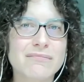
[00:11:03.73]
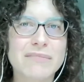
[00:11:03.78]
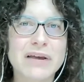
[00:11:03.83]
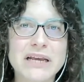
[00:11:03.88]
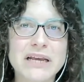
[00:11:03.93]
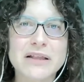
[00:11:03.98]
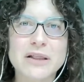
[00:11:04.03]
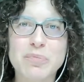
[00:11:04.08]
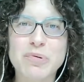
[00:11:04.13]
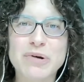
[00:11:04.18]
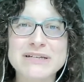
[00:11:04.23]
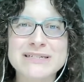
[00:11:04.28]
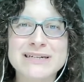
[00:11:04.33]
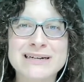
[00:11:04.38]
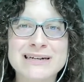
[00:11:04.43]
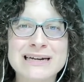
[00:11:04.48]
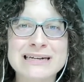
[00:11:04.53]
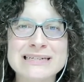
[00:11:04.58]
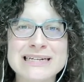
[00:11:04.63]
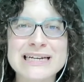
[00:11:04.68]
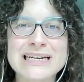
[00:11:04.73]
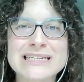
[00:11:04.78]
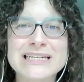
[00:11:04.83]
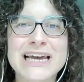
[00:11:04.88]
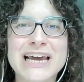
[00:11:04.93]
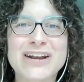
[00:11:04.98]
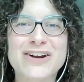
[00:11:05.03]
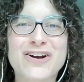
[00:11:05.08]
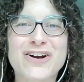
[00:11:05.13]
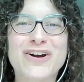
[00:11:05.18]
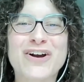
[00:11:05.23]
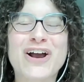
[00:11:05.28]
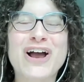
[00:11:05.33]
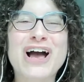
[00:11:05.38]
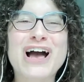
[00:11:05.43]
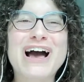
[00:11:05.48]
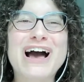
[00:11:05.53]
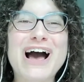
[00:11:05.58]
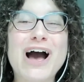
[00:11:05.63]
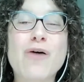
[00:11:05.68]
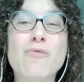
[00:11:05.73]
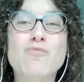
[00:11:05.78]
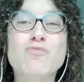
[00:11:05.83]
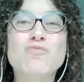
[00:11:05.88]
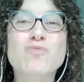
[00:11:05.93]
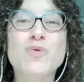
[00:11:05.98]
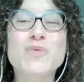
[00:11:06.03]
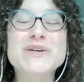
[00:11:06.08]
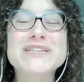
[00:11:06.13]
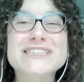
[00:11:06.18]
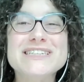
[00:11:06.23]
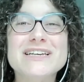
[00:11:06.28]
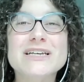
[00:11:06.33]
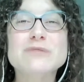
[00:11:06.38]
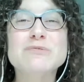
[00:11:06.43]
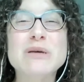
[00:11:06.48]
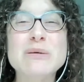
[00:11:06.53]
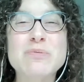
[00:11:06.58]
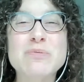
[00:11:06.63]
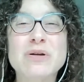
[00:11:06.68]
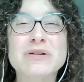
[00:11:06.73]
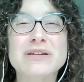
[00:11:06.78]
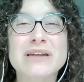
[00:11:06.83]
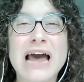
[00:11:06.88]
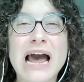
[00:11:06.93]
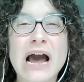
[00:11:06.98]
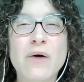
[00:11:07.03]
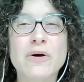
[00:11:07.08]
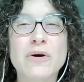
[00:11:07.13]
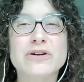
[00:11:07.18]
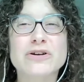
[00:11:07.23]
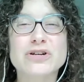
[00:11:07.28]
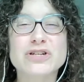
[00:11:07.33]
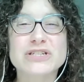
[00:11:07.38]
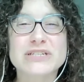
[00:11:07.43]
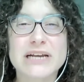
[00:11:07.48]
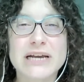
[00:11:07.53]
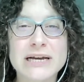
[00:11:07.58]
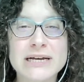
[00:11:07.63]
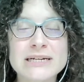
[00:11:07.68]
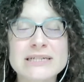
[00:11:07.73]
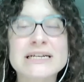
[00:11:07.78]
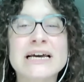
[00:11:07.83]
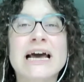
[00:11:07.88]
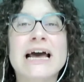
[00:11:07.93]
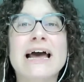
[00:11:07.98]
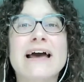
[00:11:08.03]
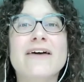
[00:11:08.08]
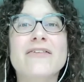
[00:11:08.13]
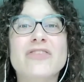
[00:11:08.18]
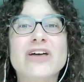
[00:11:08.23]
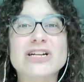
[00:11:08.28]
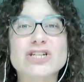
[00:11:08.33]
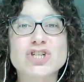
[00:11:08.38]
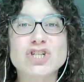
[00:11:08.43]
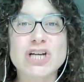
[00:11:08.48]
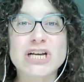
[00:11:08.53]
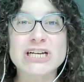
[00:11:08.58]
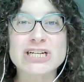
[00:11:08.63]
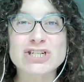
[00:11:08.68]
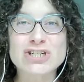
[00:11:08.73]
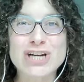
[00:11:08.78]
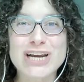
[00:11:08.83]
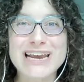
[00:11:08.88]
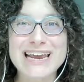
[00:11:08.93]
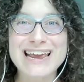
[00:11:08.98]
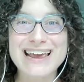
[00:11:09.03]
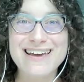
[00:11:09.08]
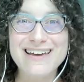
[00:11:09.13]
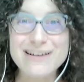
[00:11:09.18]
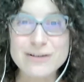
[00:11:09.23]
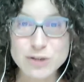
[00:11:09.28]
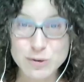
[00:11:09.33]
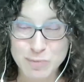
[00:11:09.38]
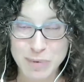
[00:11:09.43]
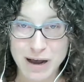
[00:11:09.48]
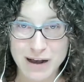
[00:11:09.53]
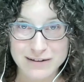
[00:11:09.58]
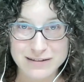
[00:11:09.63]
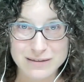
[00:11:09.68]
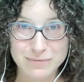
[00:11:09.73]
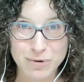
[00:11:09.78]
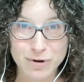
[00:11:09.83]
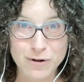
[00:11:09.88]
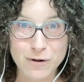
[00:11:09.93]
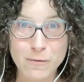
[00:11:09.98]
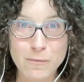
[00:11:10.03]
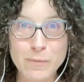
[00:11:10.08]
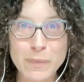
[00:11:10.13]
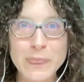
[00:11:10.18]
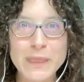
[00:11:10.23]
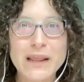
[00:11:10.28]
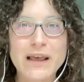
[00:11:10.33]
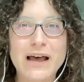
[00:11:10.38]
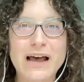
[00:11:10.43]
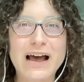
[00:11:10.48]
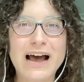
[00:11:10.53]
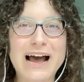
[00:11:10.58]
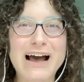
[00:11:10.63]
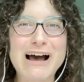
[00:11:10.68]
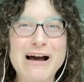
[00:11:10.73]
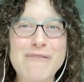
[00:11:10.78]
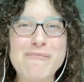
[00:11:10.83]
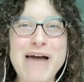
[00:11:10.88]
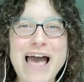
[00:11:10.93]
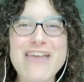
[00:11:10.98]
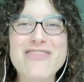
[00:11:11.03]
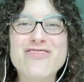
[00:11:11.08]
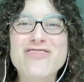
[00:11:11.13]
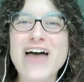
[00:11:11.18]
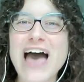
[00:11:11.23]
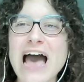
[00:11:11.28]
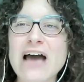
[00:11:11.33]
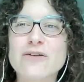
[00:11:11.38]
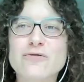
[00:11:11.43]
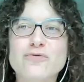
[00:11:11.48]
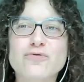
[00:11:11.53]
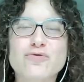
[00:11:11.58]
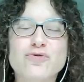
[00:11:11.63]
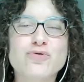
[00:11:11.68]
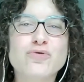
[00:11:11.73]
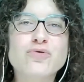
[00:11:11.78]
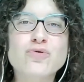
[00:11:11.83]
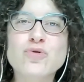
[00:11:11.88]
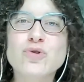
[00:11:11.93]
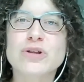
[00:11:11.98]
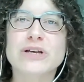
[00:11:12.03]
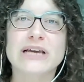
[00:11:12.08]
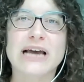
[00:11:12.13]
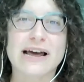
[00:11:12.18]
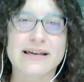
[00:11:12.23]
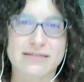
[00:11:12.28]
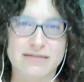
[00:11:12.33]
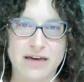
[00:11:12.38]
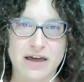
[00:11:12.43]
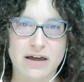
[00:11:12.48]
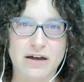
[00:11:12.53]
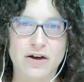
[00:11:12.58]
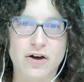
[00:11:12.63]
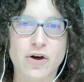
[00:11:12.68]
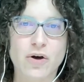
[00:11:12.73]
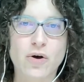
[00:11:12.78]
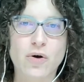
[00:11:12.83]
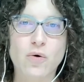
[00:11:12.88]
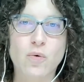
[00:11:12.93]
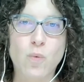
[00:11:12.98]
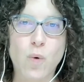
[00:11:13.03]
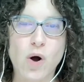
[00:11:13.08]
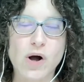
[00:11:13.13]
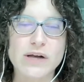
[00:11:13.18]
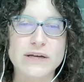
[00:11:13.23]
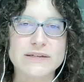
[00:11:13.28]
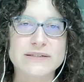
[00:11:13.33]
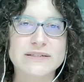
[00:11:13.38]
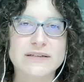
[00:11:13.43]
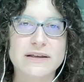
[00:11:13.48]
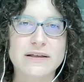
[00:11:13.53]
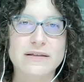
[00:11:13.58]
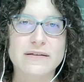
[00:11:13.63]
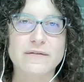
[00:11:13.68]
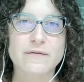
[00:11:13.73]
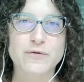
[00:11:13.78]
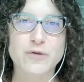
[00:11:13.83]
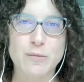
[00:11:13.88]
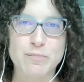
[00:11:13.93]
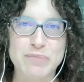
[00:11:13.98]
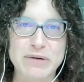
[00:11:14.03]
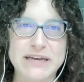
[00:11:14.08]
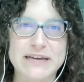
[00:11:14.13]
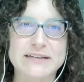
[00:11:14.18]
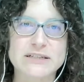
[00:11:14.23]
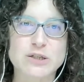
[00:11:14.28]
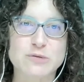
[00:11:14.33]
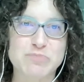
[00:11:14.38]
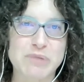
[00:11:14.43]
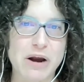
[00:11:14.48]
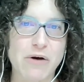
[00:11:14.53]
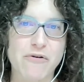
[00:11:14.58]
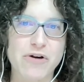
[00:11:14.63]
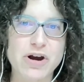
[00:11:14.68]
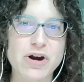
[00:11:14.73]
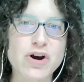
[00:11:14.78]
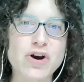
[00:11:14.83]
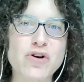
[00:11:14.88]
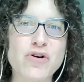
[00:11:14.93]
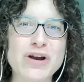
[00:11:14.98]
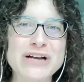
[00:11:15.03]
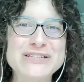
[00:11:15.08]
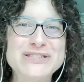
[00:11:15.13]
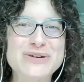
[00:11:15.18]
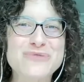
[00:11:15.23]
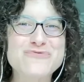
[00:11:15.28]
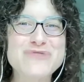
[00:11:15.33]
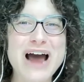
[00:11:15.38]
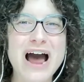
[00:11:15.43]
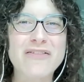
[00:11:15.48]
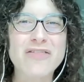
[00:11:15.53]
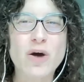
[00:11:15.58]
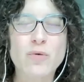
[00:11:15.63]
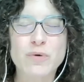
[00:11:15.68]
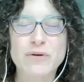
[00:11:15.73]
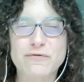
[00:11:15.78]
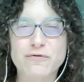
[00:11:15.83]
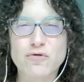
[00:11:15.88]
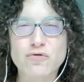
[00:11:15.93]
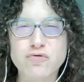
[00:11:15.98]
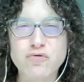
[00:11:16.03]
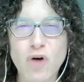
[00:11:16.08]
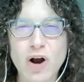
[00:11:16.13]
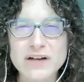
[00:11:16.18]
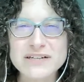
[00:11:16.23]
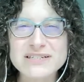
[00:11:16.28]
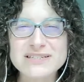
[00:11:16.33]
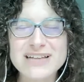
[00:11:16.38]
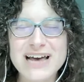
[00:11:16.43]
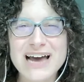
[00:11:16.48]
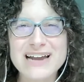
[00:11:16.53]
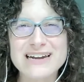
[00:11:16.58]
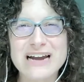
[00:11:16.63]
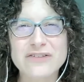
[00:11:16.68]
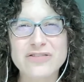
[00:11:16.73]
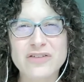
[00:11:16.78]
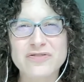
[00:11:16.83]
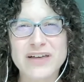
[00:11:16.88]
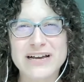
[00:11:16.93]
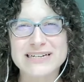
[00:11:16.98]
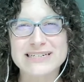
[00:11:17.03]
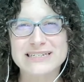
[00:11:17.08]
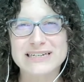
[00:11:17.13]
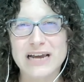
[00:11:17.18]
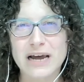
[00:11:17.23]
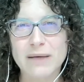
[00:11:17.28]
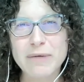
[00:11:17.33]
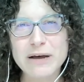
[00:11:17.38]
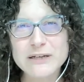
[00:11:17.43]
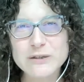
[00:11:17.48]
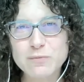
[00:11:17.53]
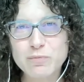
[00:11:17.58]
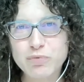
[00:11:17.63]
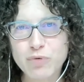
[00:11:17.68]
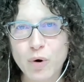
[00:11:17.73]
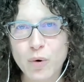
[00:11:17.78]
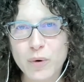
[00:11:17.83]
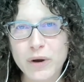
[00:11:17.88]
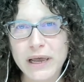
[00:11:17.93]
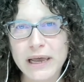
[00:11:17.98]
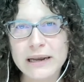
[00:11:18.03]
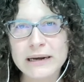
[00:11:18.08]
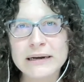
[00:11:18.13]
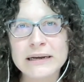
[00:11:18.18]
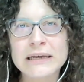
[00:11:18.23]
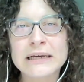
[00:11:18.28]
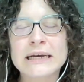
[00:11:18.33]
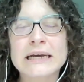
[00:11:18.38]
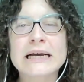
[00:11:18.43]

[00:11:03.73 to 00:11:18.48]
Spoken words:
making the president a dictator. What we see is people now understand that change is possible. And that truly, I think, was the biggest barrier. And so now that we've crossed that, now that that dam has broken,